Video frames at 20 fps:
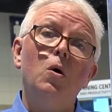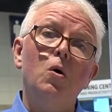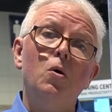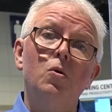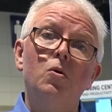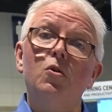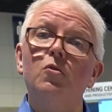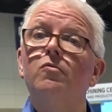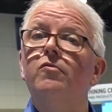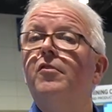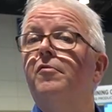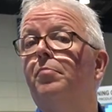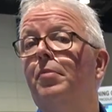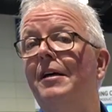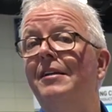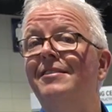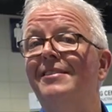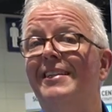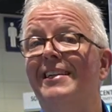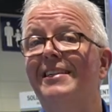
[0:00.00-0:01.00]
holder, we've
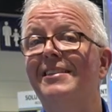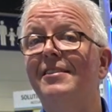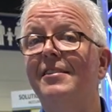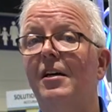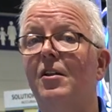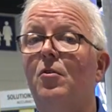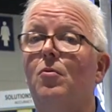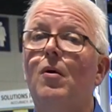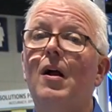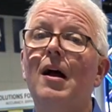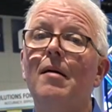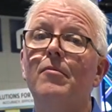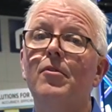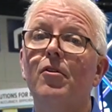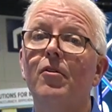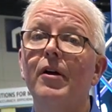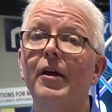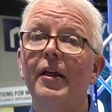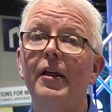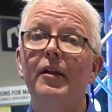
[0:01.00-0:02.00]
placed an
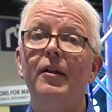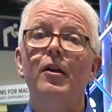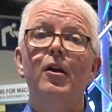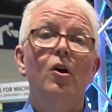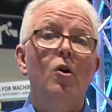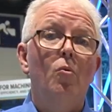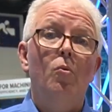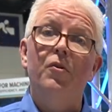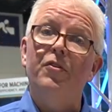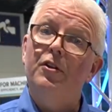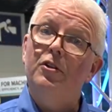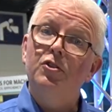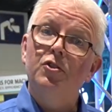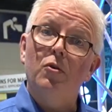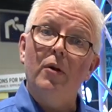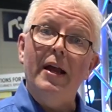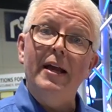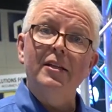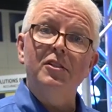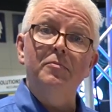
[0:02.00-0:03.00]
accelerometer in it with a
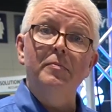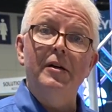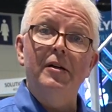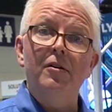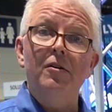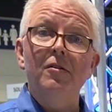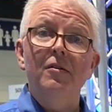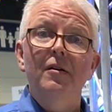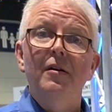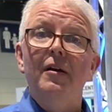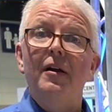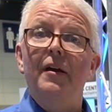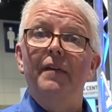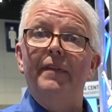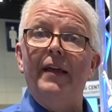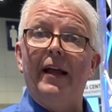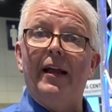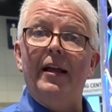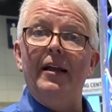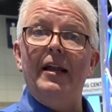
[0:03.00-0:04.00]
transmitter
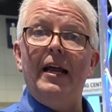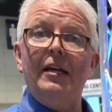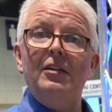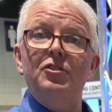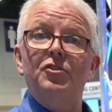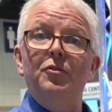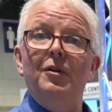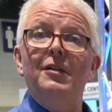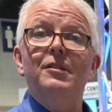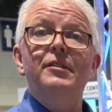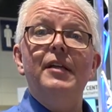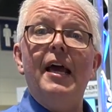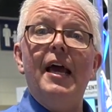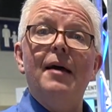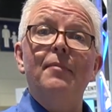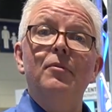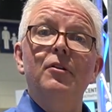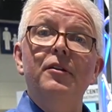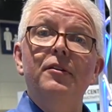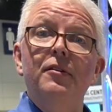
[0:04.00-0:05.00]
that connects to a
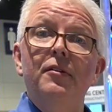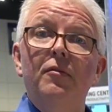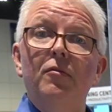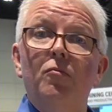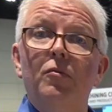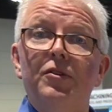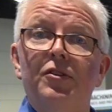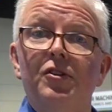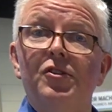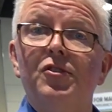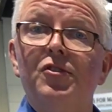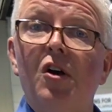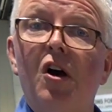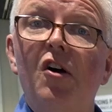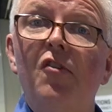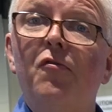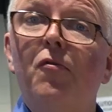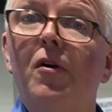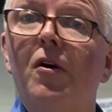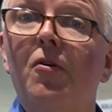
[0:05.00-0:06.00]
tablet with the
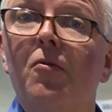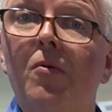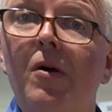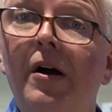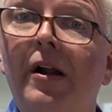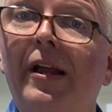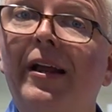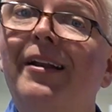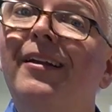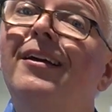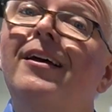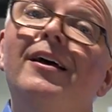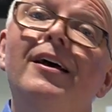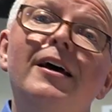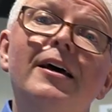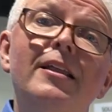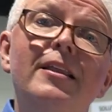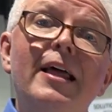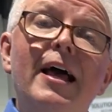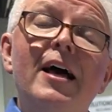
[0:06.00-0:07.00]
software running.
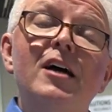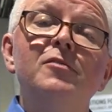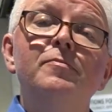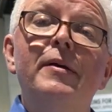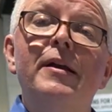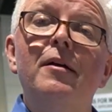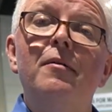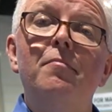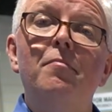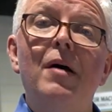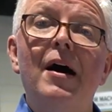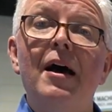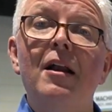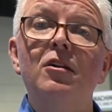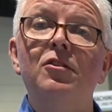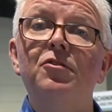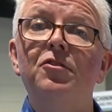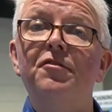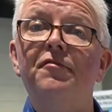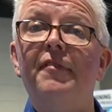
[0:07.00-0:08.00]
It allows me to
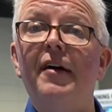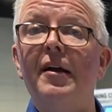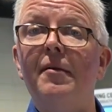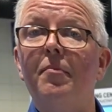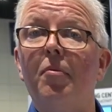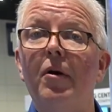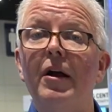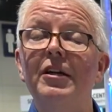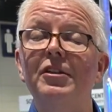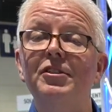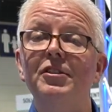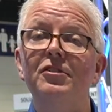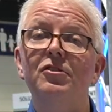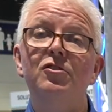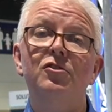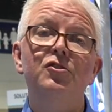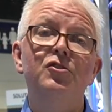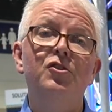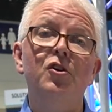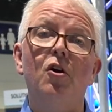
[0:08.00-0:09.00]
monitor the vibrations
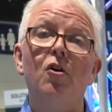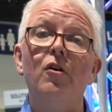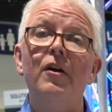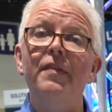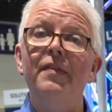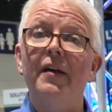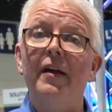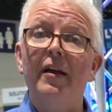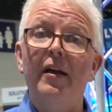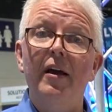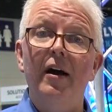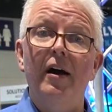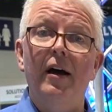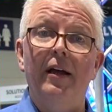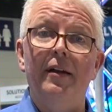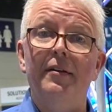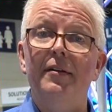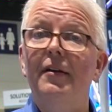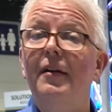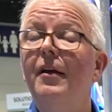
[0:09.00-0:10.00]
during the
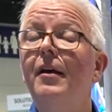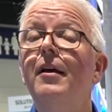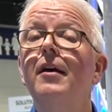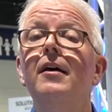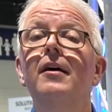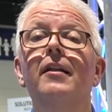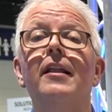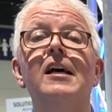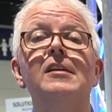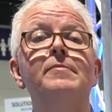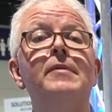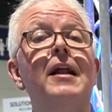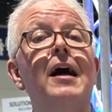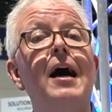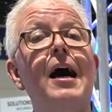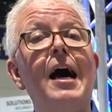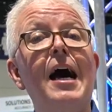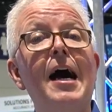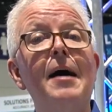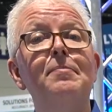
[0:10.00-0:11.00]
cut. It allows me to
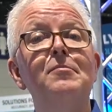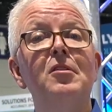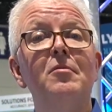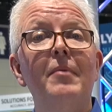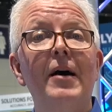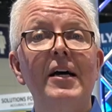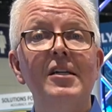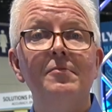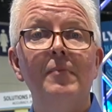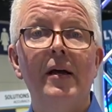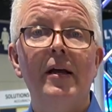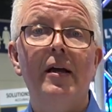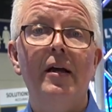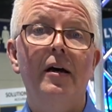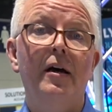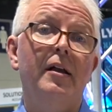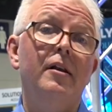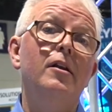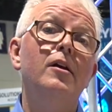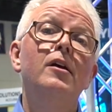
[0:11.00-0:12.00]
optimize my
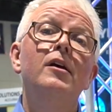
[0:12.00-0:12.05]
cut